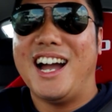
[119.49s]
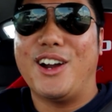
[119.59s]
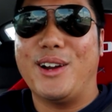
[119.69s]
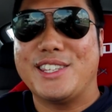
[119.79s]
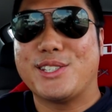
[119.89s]

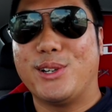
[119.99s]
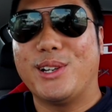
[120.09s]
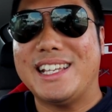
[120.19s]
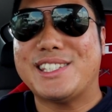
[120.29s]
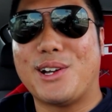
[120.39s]
Alright, so
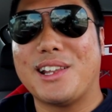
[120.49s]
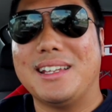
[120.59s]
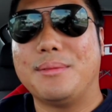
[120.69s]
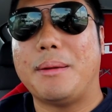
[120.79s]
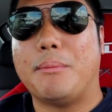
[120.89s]
let's talk a
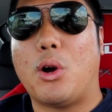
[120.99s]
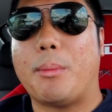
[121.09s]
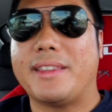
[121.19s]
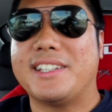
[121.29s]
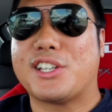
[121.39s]
little bit more
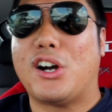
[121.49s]
about this